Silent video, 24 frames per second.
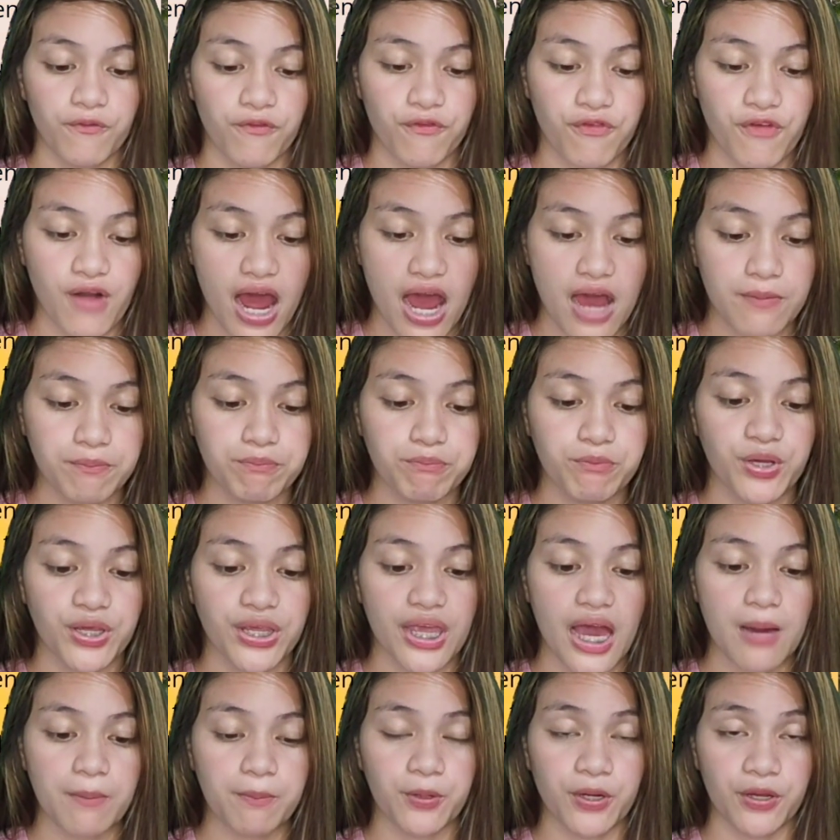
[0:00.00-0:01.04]
from
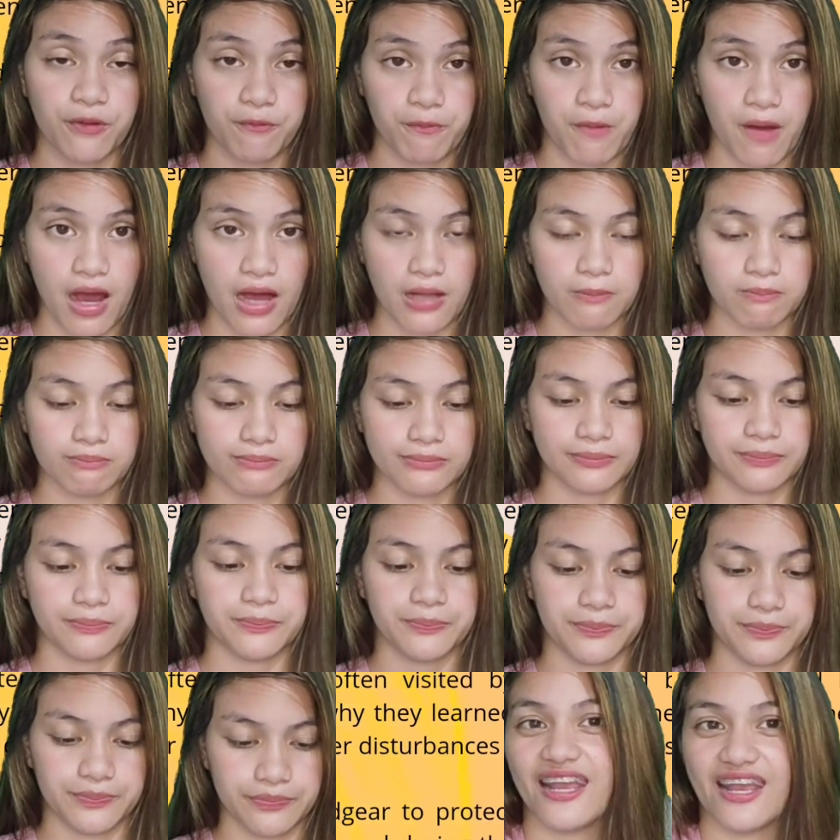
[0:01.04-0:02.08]
boyaboy palm.
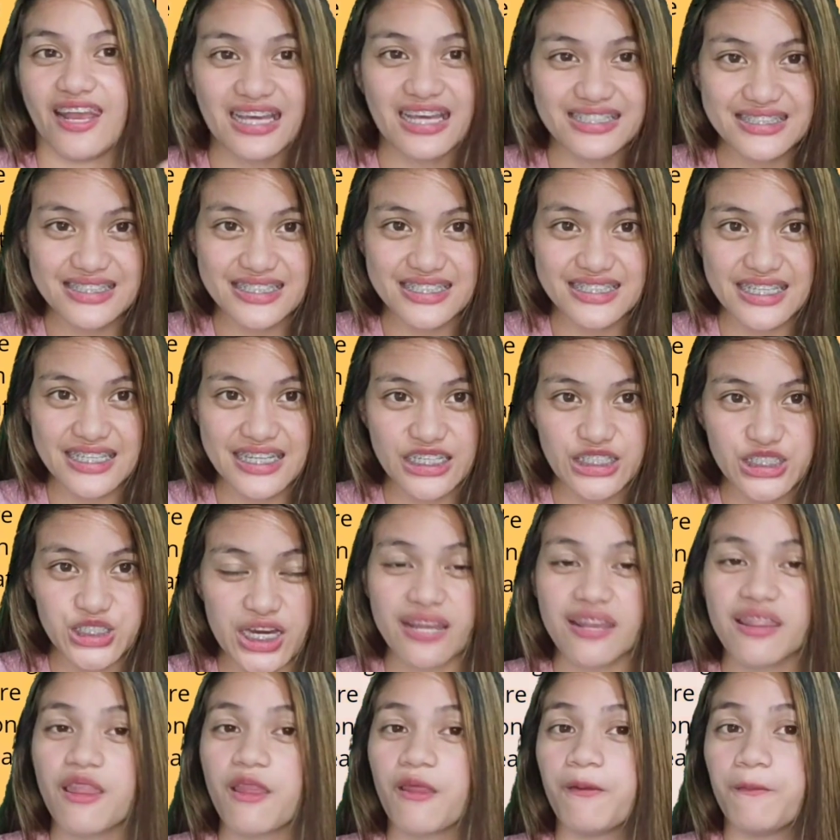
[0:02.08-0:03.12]
Next
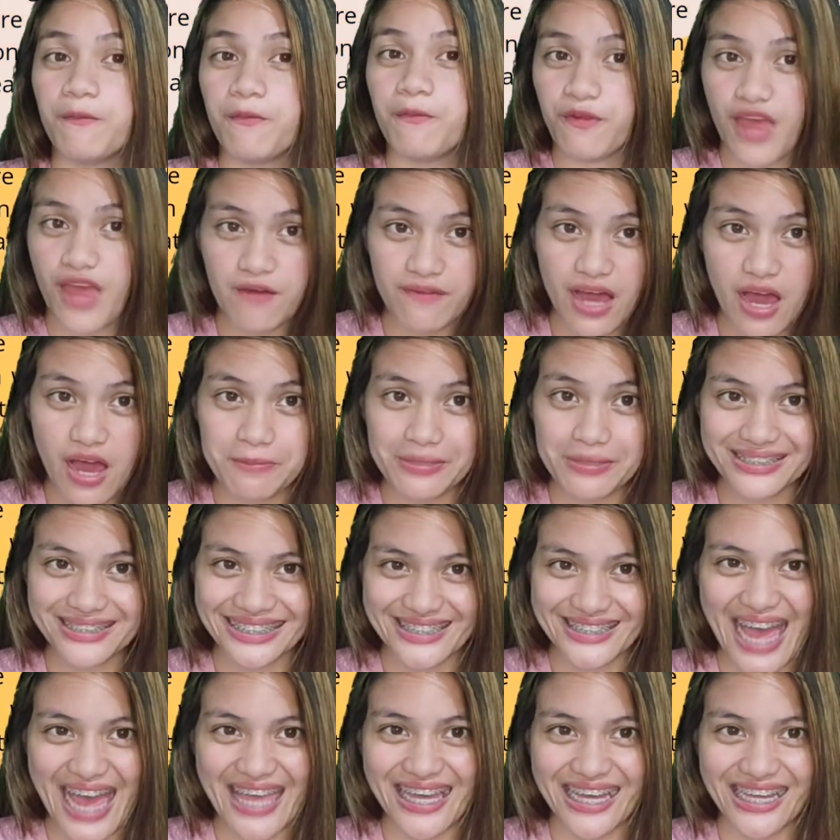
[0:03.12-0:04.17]
destination, Nueva
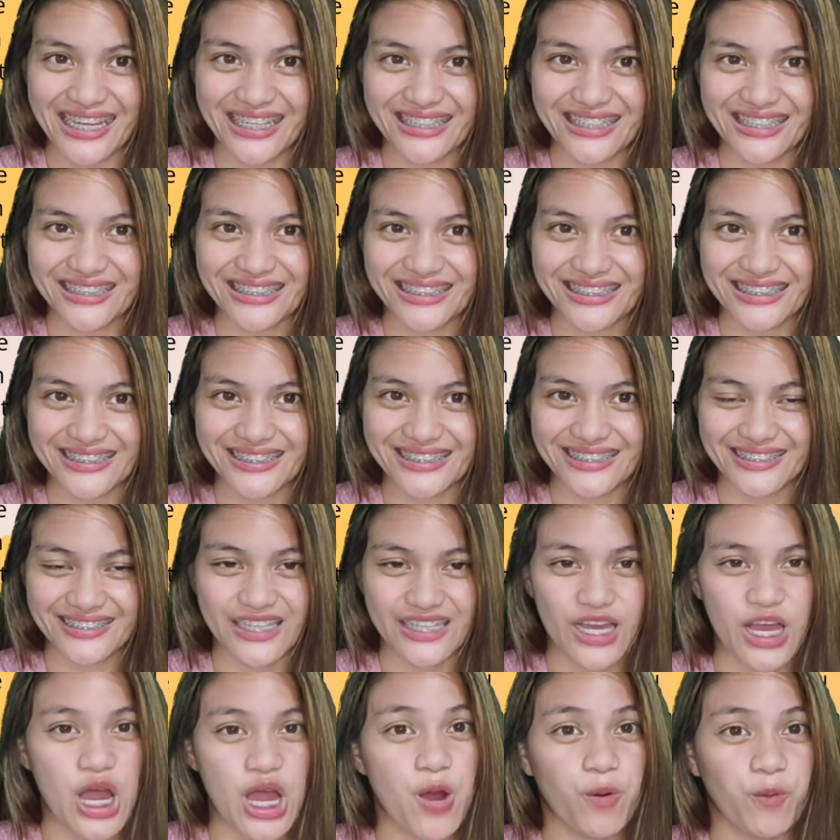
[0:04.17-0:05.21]
Vizcaya.
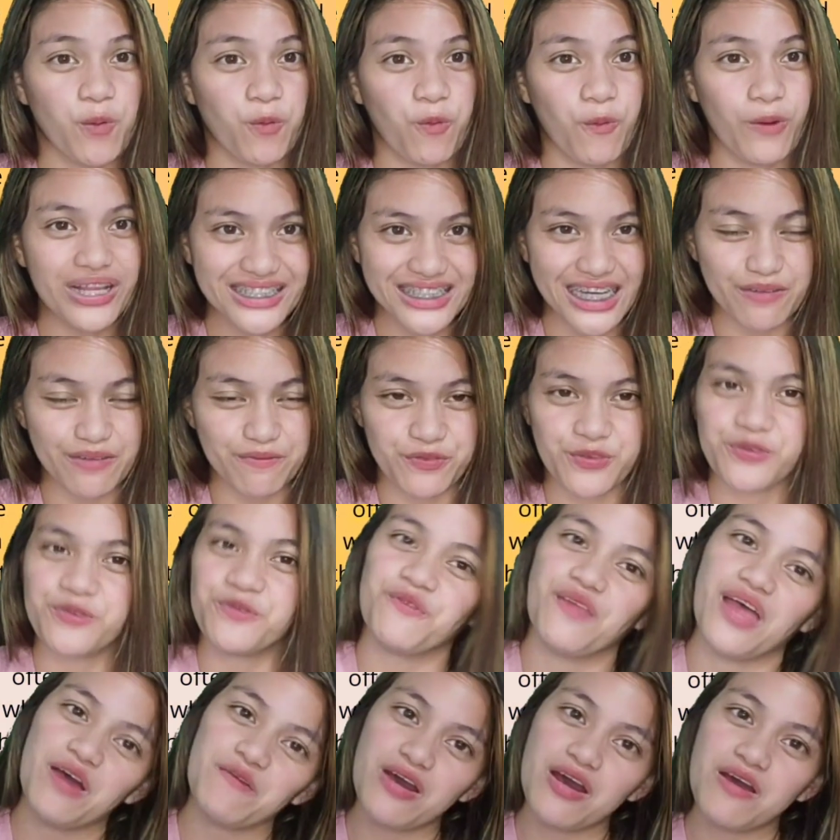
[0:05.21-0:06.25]
Welcome to
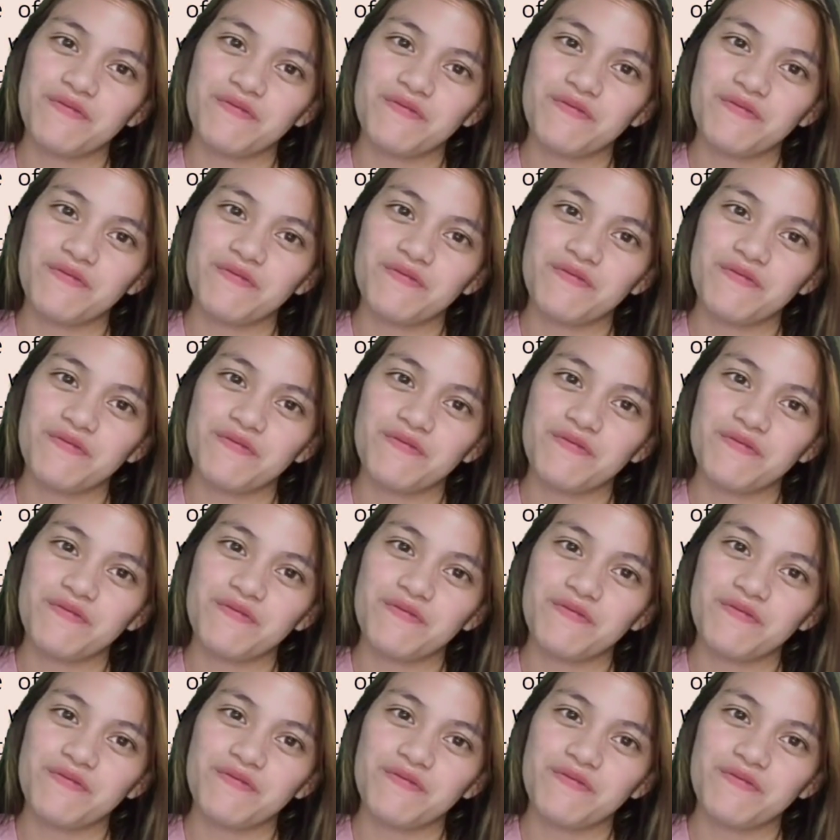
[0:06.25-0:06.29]
Nueva